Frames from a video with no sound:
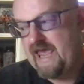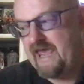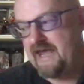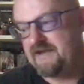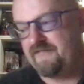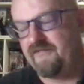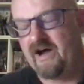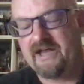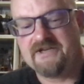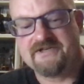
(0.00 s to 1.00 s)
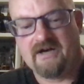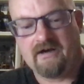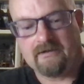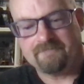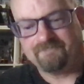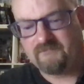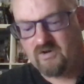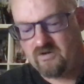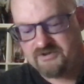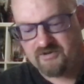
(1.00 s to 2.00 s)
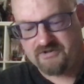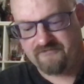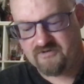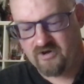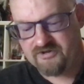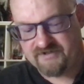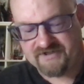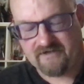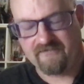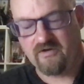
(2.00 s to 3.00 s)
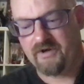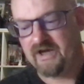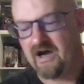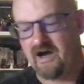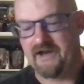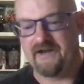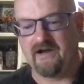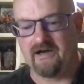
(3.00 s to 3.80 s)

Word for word: and he finds um, all sorts of tawdry stuff going on,